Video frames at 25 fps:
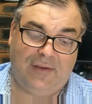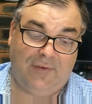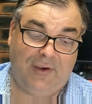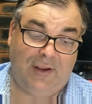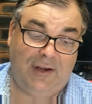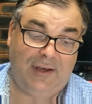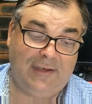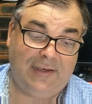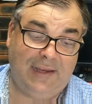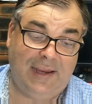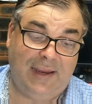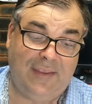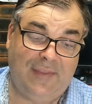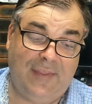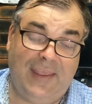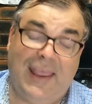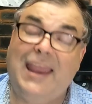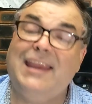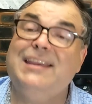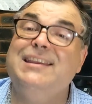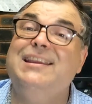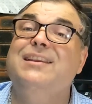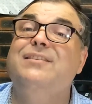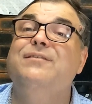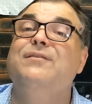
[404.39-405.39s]
I've got to tell you, the
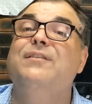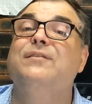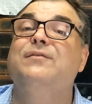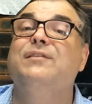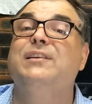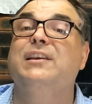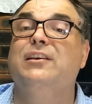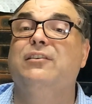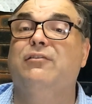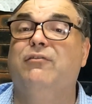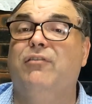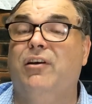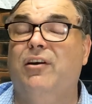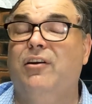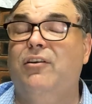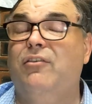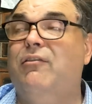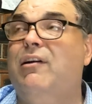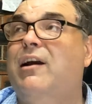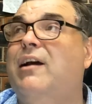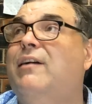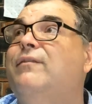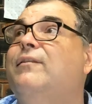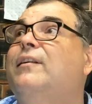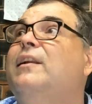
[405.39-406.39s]
1815
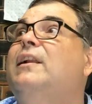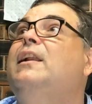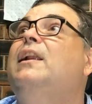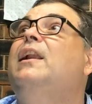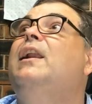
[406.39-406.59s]
chronograph.